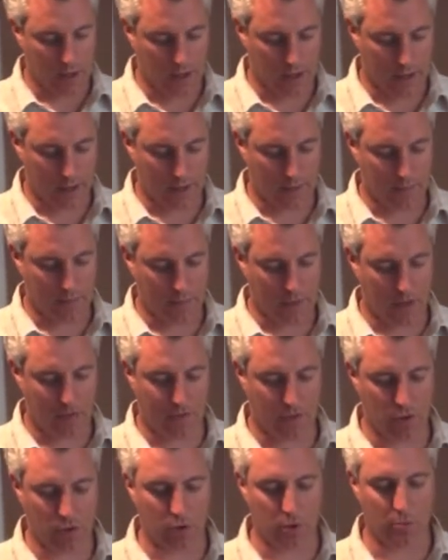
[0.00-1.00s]

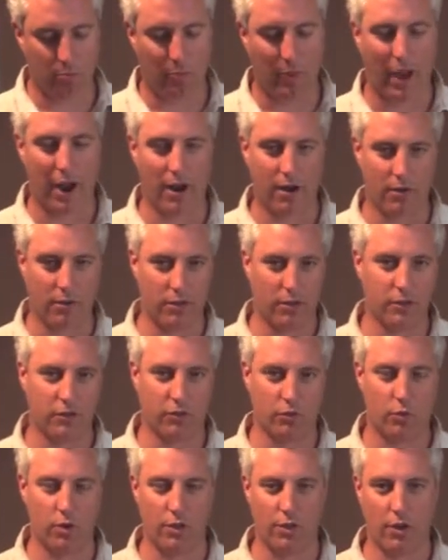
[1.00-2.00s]
If you compare
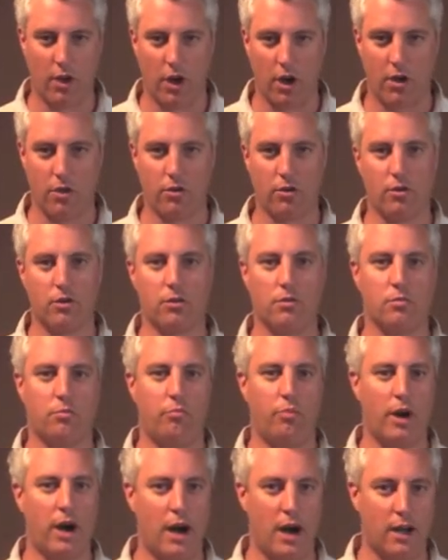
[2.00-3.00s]
this with other
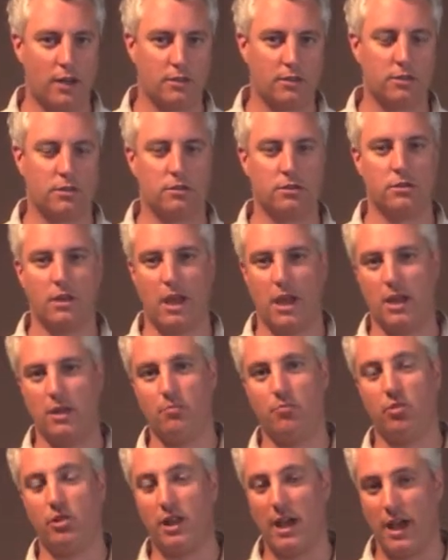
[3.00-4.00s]
pots
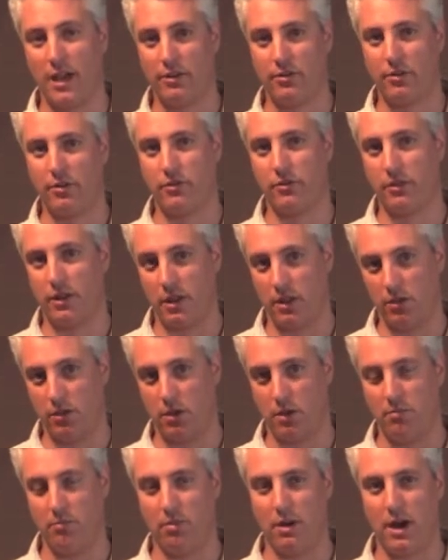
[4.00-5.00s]
and planters that you
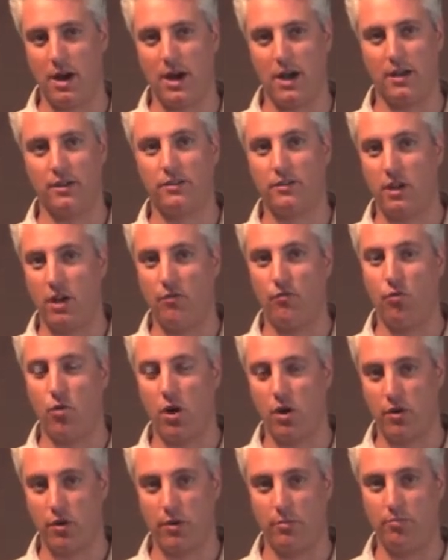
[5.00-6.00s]
can buy,
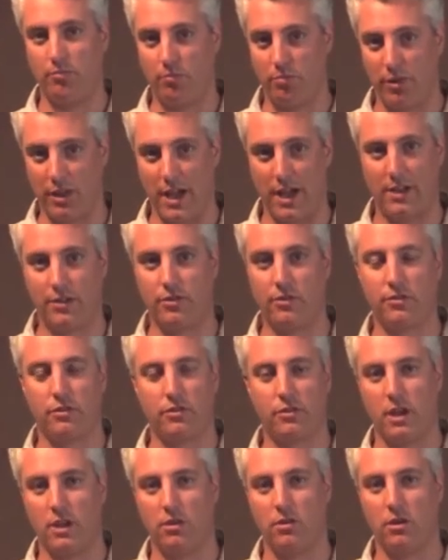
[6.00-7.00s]
self-watering planters
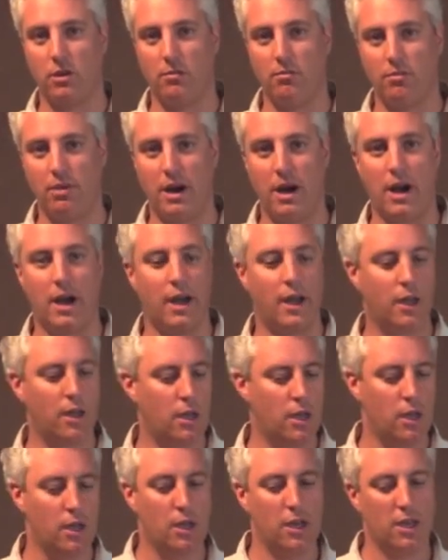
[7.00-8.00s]
that you can buy,
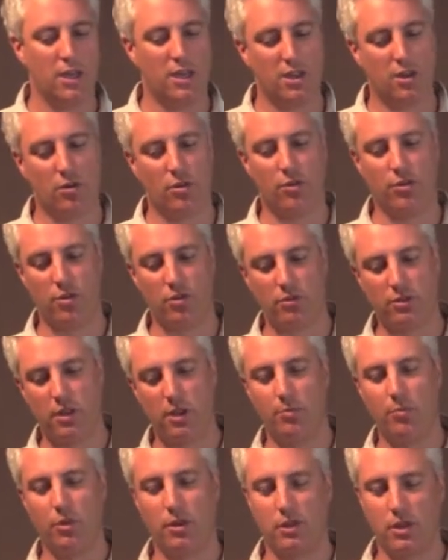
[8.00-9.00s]
you know, they're
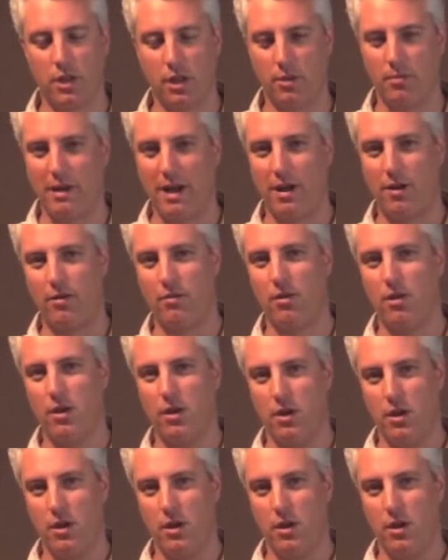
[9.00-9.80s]
typically about